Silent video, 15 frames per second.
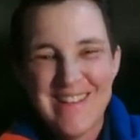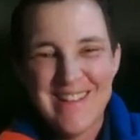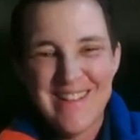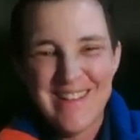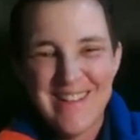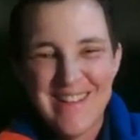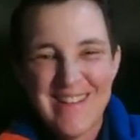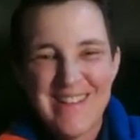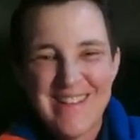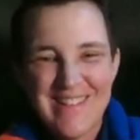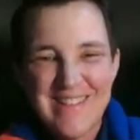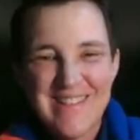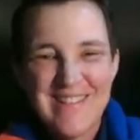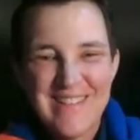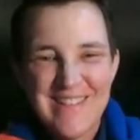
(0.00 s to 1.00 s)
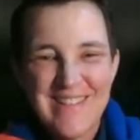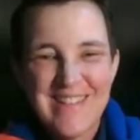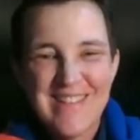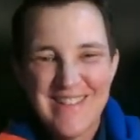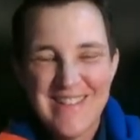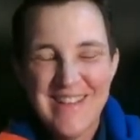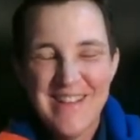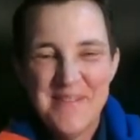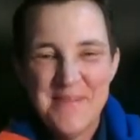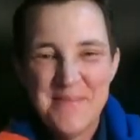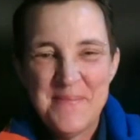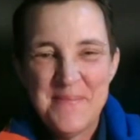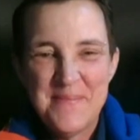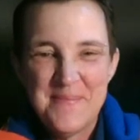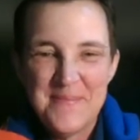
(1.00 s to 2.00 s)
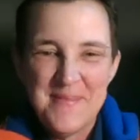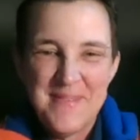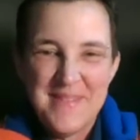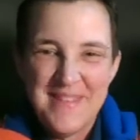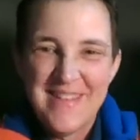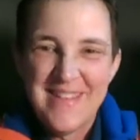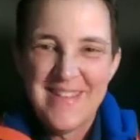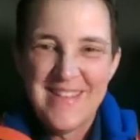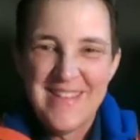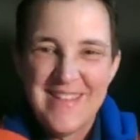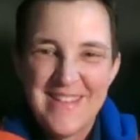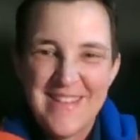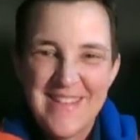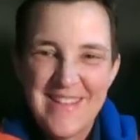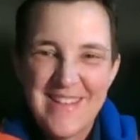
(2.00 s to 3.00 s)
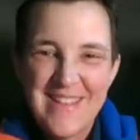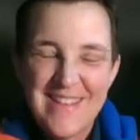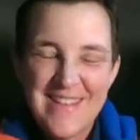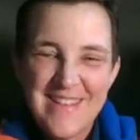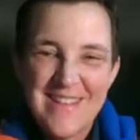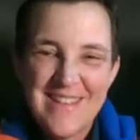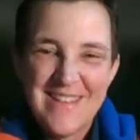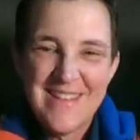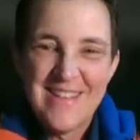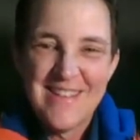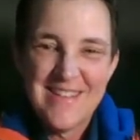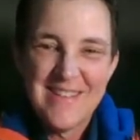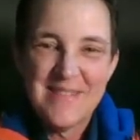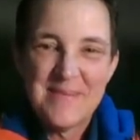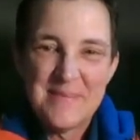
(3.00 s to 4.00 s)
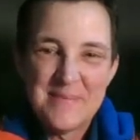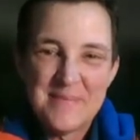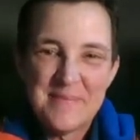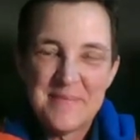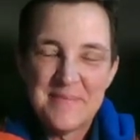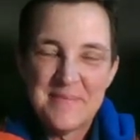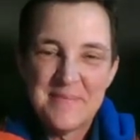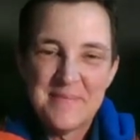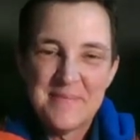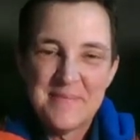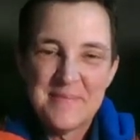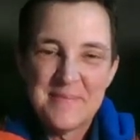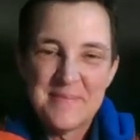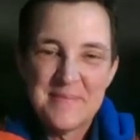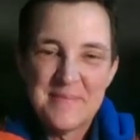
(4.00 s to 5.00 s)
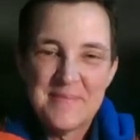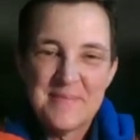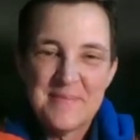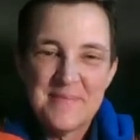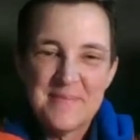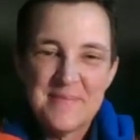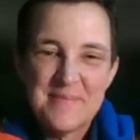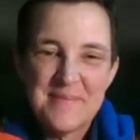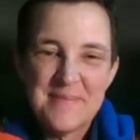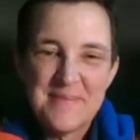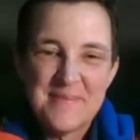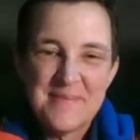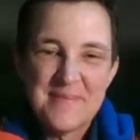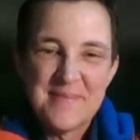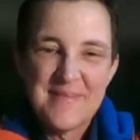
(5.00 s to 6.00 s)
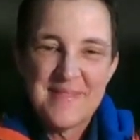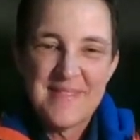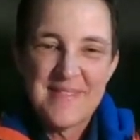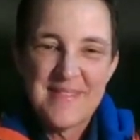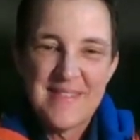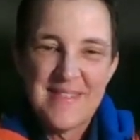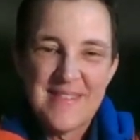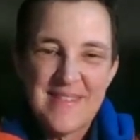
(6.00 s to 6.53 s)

[no speech]